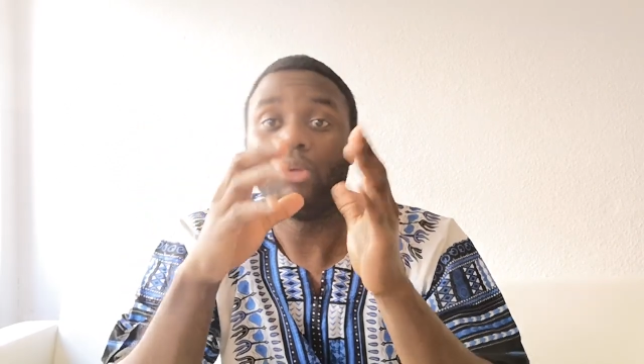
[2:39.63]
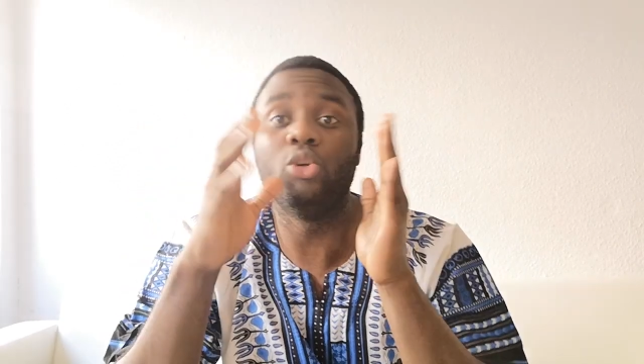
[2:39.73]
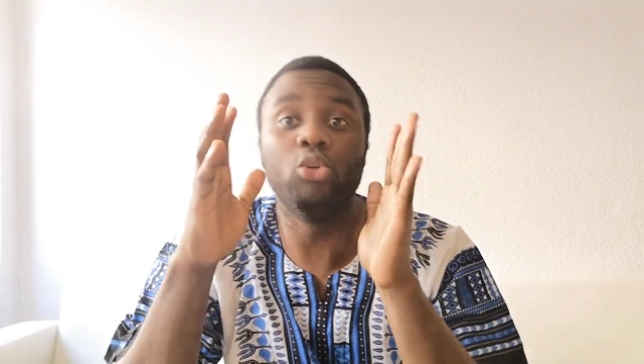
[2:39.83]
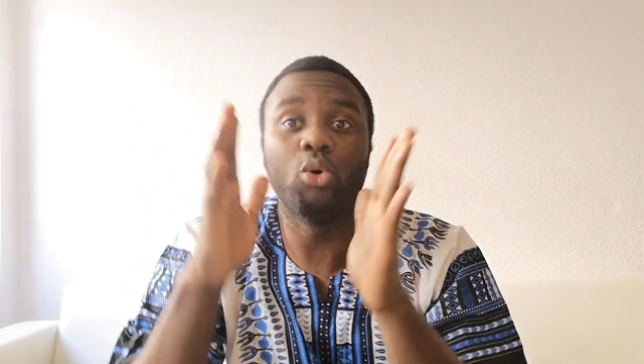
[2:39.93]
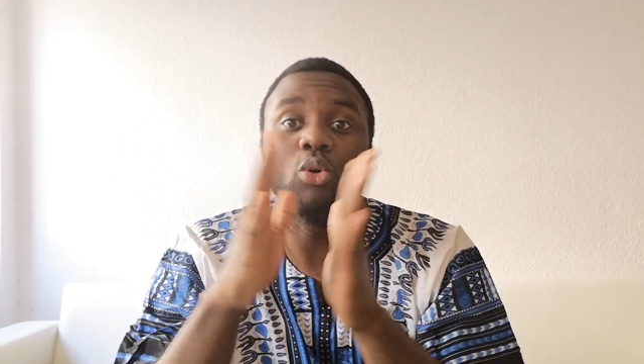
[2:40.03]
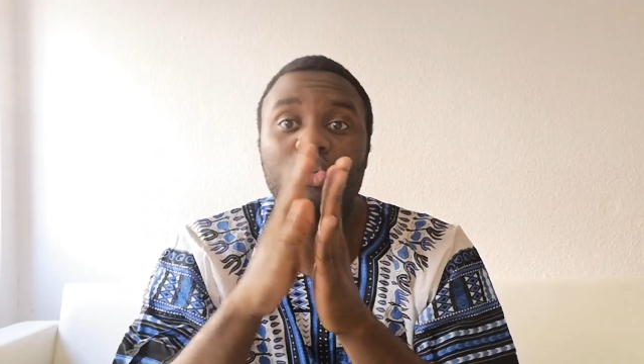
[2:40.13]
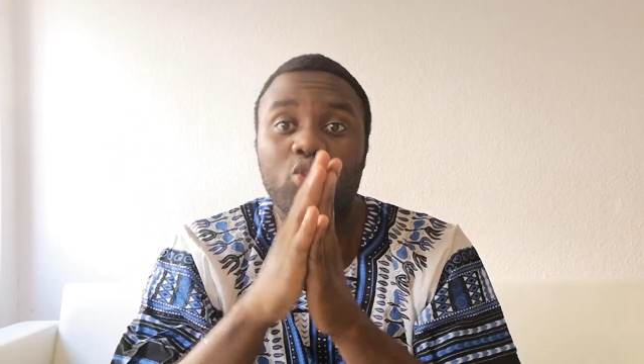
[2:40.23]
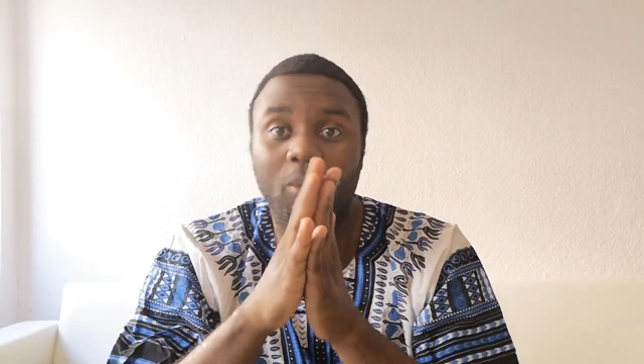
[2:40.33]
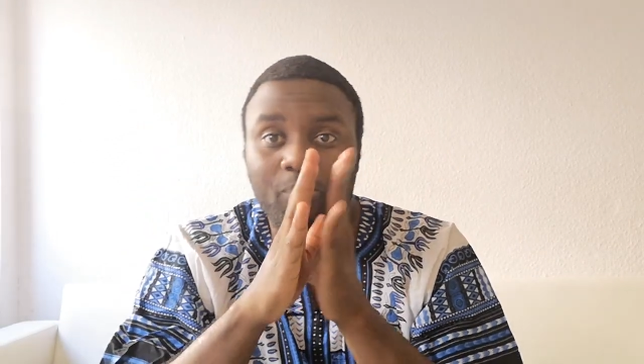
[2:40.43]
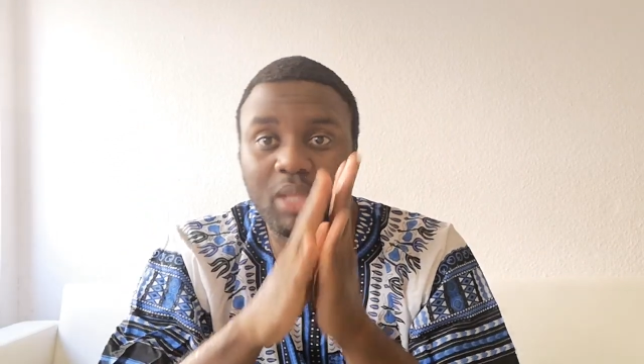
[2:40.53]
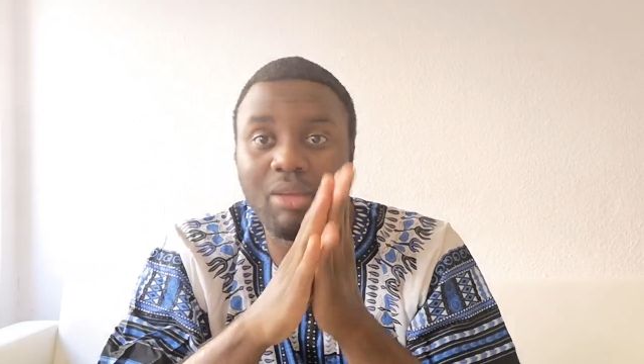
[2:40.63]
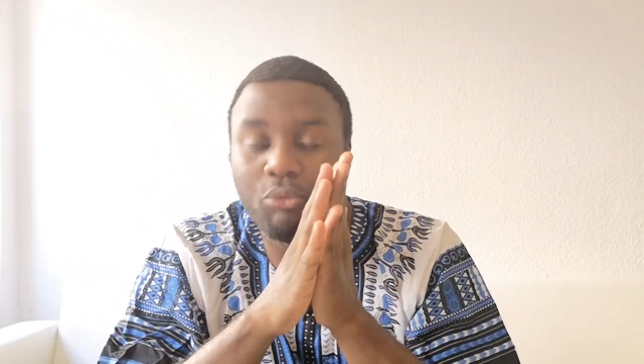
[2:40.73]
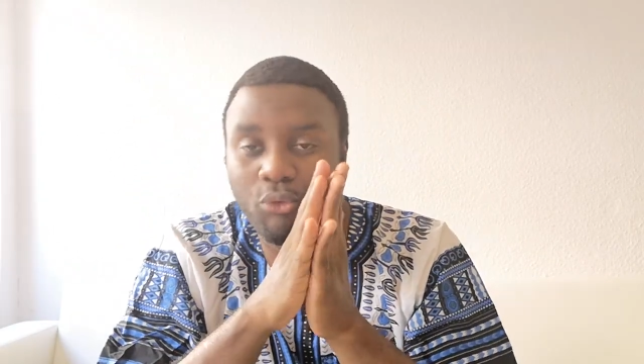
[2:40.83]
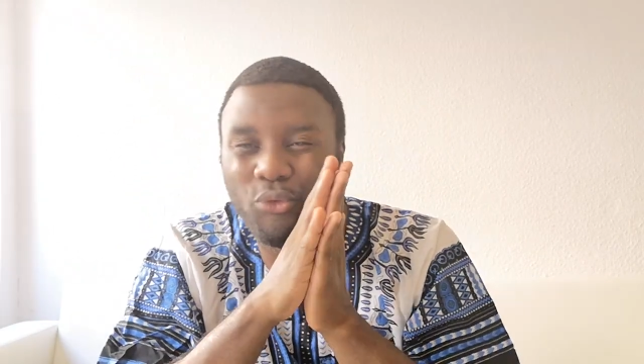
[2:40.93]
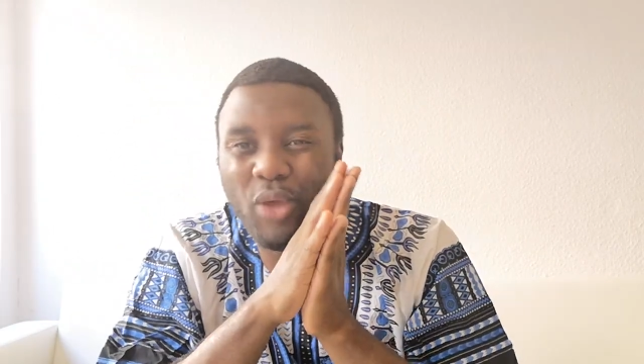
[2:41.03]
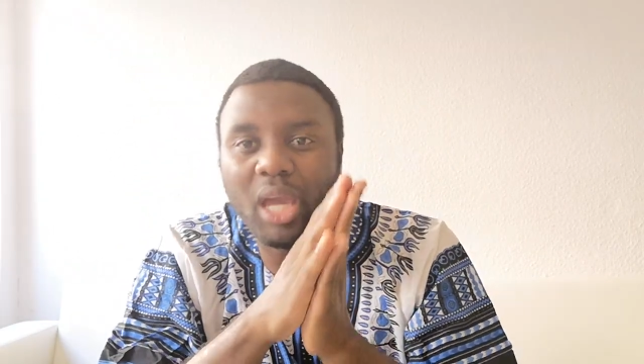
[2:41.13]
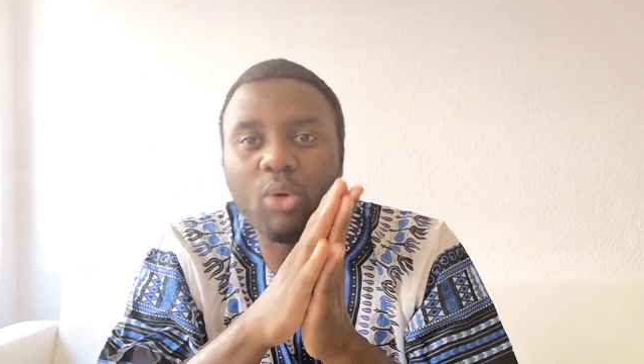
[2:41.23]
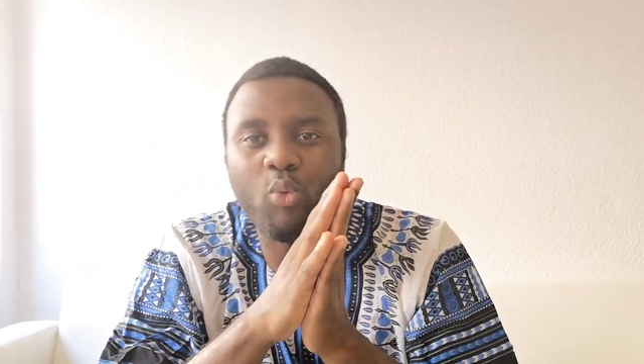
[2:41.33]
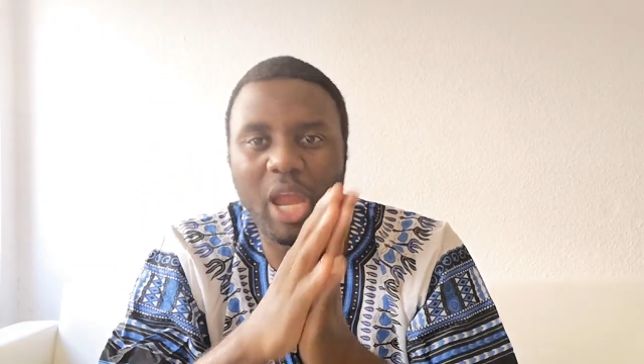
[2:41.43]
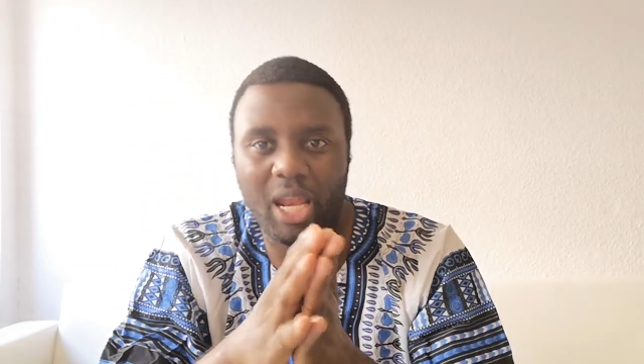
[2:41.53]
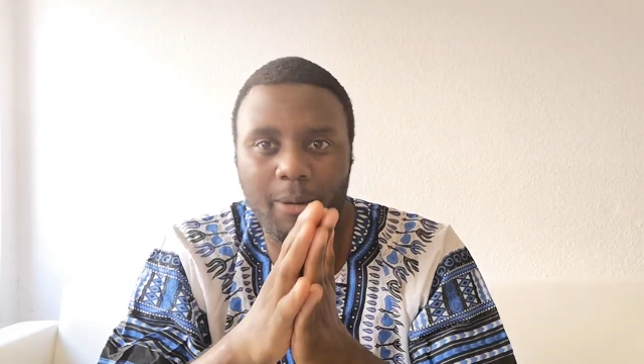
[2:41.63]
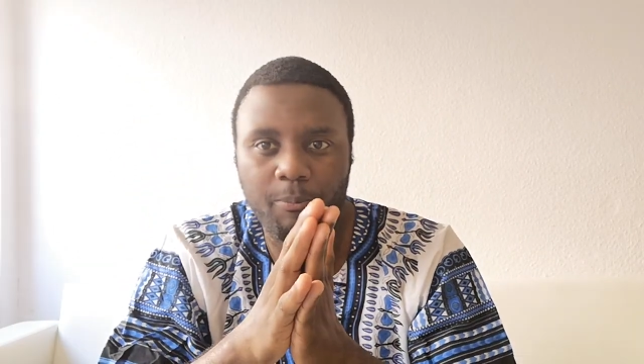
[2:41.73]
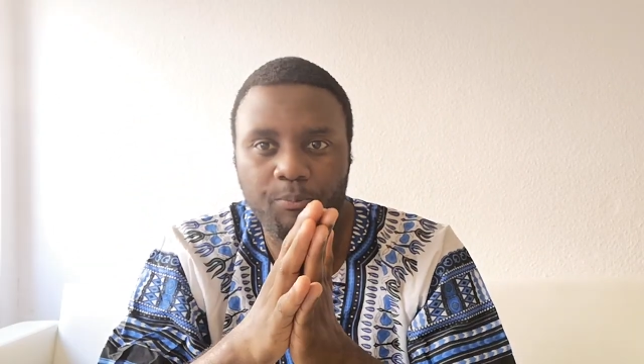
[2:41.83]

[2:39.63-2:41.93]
You know something very well.